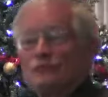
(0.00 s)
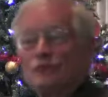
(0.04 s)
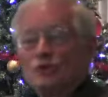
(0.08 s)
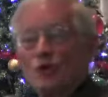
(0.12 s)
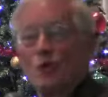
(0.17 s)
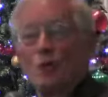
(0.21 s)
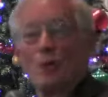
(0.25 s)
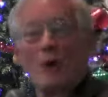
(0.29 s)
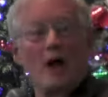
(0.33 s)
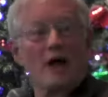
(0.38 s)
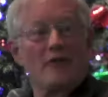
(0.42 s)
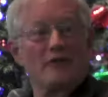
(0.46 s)

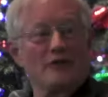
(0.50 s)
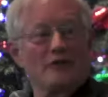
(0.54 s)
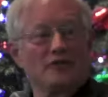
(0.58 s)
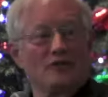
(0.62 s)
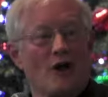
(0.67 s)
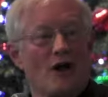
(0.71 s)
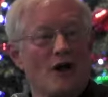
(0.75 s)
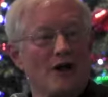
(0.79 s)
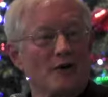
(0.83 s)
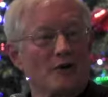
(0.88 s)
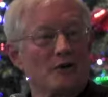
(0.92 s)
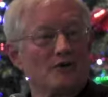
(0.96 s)
So while this
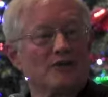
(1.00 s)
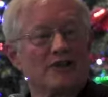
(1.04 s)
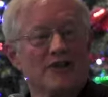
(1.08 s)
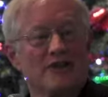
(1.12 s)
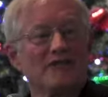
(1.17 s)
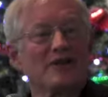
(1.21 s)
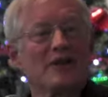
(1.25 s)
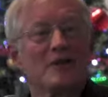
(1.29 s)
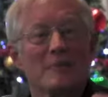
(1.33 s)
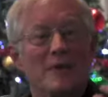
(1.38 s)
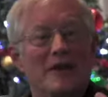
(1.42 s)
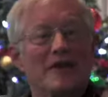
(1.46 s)
honor is
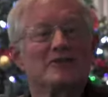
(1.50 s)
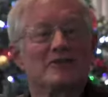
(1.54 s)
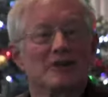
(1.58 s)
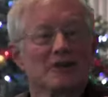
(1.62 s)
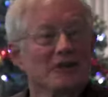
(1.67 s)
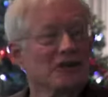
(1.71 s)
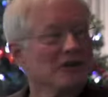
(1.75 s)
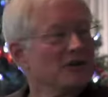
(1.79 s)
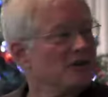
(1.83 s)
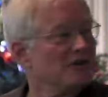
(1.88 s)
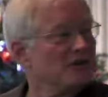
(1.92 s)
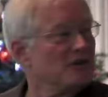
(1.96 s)
given to me as
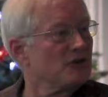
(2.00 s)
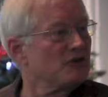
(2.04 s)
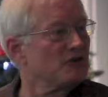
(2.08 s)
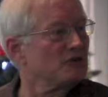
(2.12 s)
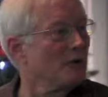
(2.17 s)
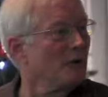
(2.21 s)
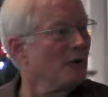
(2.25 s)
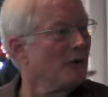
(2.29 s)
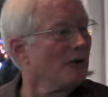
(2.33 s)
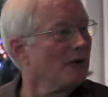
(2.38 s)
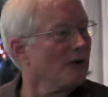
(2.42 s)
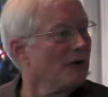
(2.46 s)
an
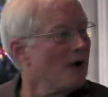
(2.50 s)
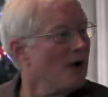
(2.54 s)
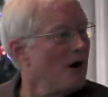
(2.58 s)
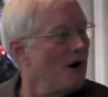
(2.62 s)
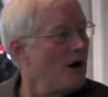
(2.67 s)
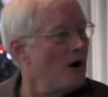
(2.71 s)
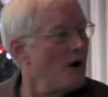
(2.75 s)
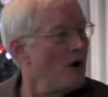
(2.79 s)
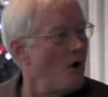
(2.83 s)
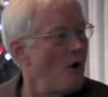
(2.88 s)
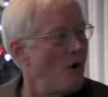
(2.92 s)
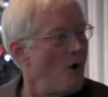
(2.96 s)
individual,
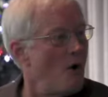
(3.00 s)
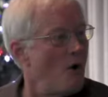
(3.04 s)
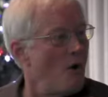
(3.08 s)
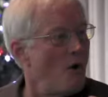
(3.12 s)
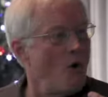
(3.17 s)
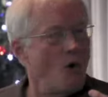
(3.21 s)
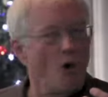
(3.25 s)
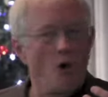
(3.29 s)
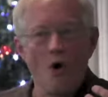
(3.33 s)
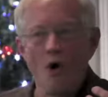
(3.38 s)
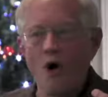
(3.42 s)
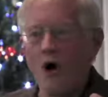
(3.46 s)

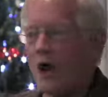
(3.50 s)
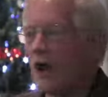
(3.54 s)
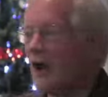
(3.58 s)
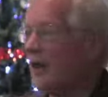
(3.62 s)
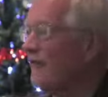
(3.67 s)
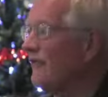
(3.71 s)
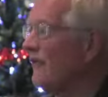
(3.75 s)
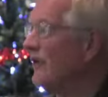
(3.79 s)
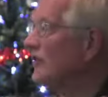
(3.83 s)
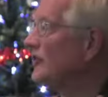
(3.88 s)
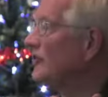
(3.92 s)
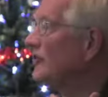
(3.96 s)

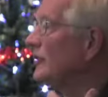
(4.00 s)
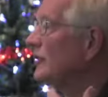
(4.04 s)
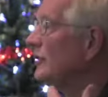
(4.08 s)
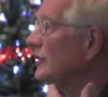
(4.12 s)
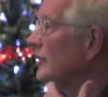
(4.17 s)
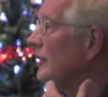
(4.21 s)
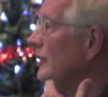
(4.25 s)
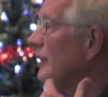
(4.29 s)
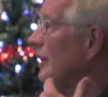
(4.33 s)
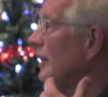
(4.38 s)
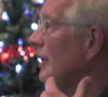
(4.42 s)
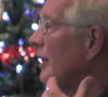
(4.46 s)
all of us
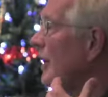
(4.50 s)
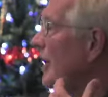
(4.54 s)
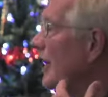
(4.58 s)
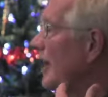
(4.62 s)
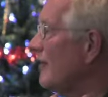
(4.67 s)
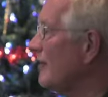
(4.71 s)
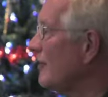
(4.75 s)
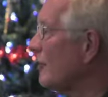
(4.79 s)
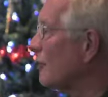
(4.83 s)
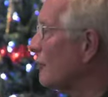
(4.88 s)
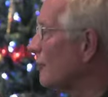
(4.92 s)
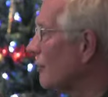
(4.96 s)

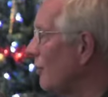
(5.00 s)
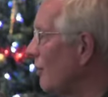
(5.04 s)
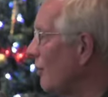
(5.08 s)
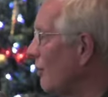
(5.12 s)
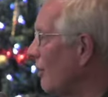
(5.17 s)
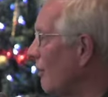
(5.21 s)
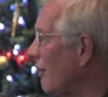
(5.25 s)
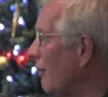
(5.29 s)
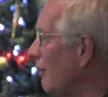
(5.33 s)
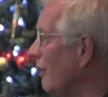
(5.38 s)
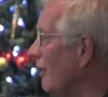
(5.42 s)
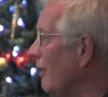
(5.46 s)
have a
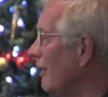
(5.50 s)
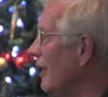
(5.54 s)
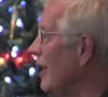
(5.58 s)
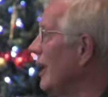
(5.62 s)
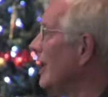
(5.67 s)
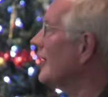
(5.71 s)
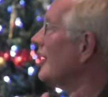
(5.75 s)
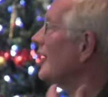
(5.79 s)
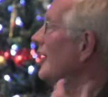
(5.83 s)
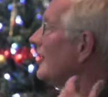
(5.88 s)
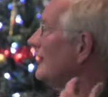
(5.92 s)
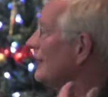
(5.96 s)
role
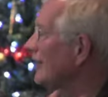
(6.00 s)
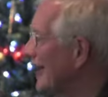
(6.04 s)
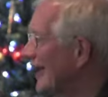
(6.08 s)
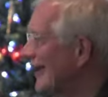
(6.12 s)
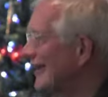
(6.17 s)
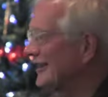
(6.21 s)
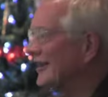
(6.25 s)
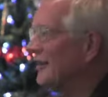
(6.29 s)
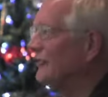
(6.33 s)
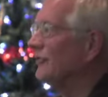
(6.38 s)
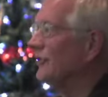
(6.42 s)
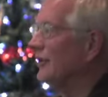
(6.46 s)

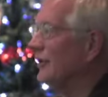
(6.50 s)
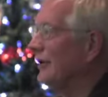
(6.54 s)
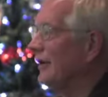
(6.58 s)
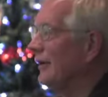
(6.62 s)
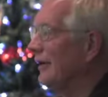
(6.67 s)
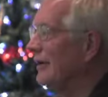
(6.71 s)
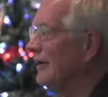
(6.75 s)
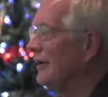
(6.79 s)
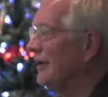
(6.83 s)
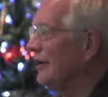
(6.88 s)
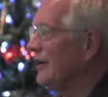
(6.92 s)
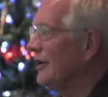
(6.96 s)
collectively
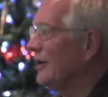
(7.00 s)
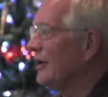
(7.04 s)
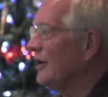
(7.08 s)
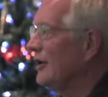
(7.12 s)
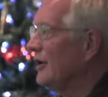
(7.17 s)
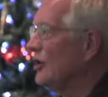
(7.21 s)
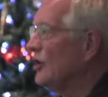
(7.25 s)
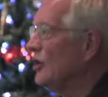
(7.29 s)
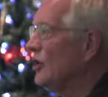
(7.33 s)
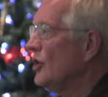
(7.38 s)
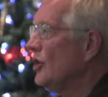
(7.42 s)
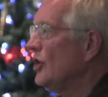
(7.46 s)

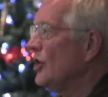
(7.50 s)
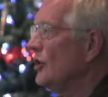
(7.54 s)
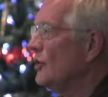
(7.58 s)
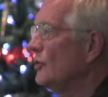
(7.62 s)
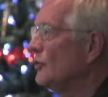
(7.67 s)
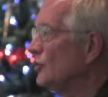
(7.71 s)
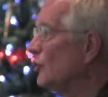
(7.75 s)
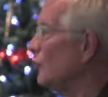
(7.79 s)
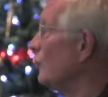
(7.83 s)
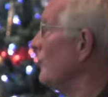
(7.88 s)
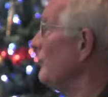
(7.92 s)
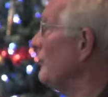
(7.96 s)

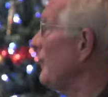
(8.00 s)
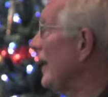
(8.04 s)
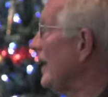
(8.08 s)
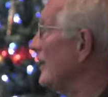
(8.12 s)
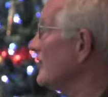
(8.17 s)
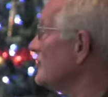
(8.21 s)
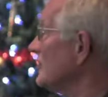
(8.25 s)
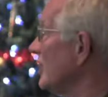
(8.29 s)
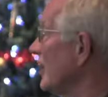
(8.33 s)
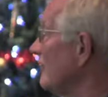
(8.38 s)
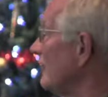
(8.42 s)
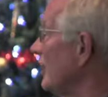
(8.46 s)
to
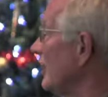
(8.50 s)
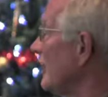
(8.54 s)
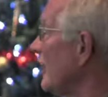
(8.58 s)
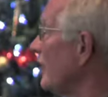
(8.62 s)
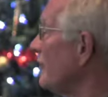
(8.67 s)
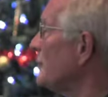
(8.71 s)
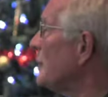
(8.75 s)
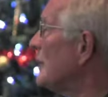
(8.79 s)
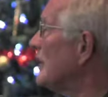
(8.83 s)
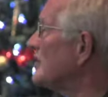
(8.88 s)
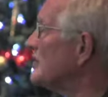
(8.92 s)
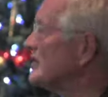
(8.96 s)
advance safety and
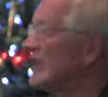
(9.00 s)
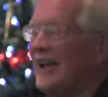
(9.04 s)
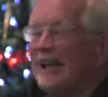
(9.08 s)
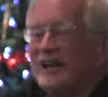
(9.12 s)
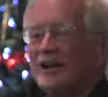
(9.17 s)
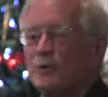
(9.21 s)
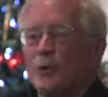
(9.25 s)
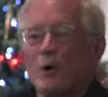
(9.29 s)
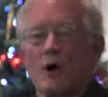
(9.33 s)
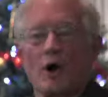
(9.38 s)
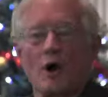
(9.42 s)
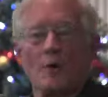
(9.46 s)
health, because
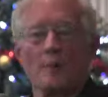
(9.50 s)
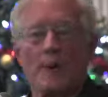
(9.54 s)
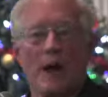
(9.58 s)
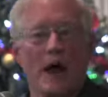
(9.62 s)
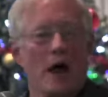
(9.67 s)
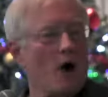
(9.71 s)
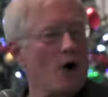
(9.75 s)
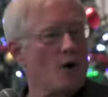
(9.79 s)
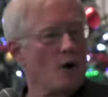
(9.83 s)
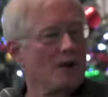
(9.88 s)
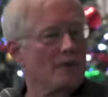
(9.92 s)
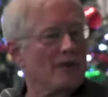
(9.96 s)
that's where our
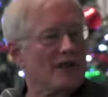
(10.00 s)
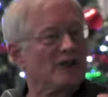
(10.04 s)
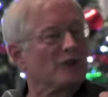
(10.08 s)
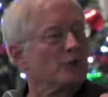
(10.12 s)
power